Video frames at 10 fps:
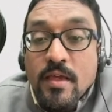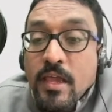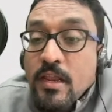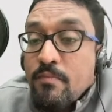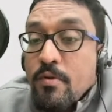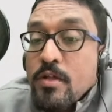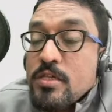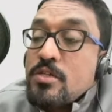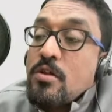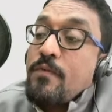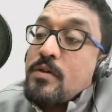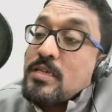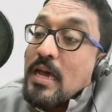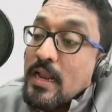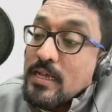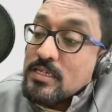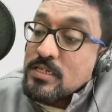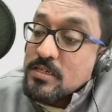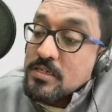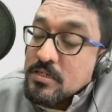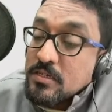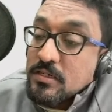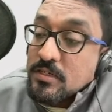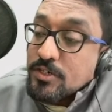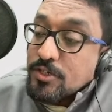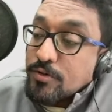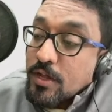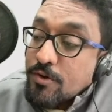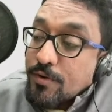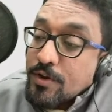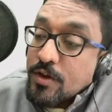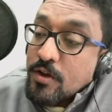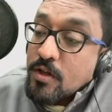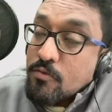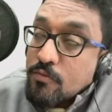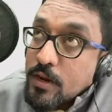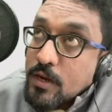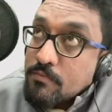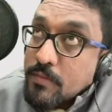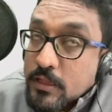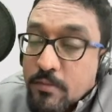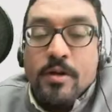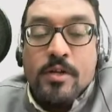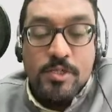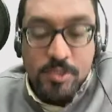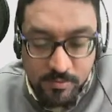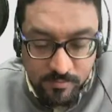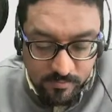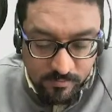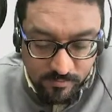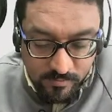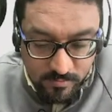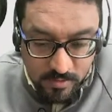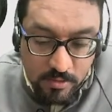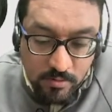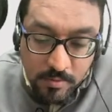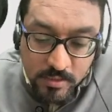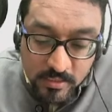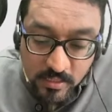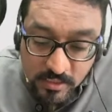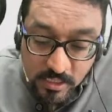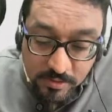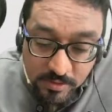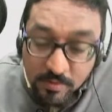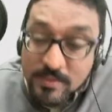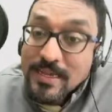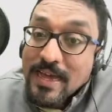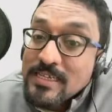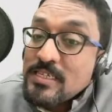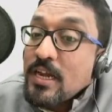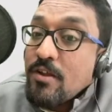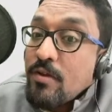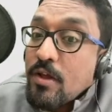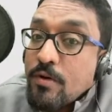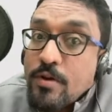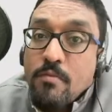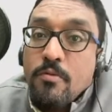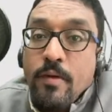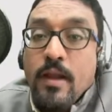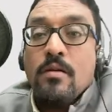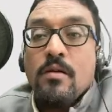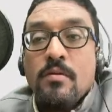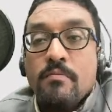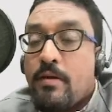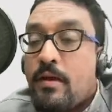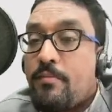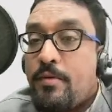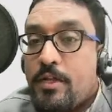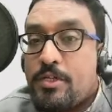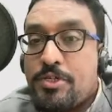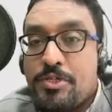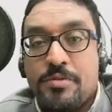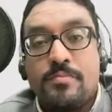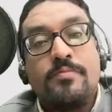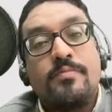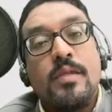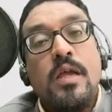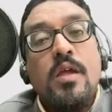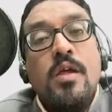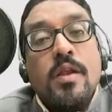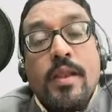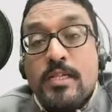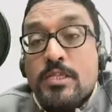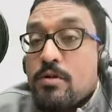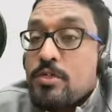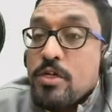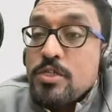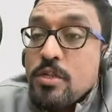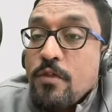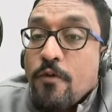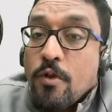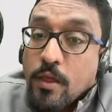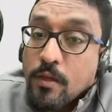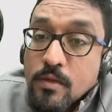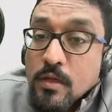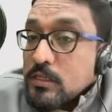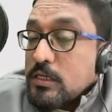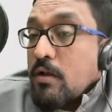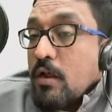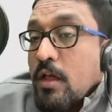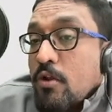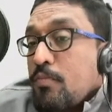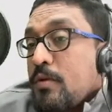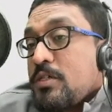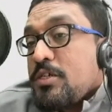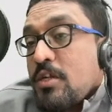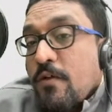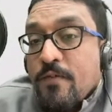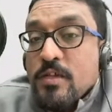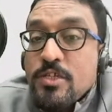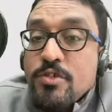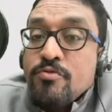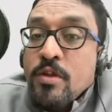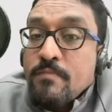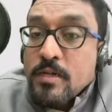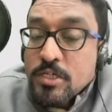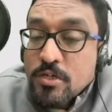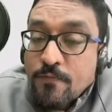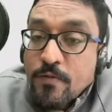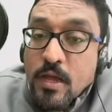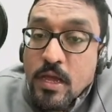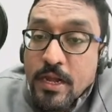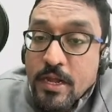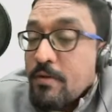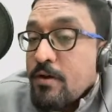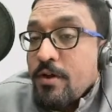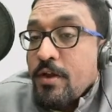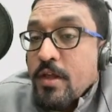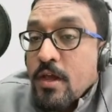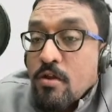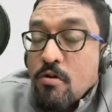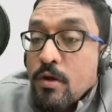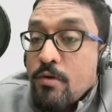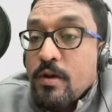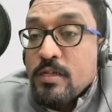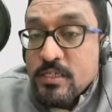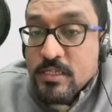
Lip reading: in protest of his arrest during Quit India movement by the British. Swami Sahajanand Saraswati was arrested during Quit India movement by the British. Next question. Consider the following. Jawaharlal Nehru presented the first union budget of independent India on November 26,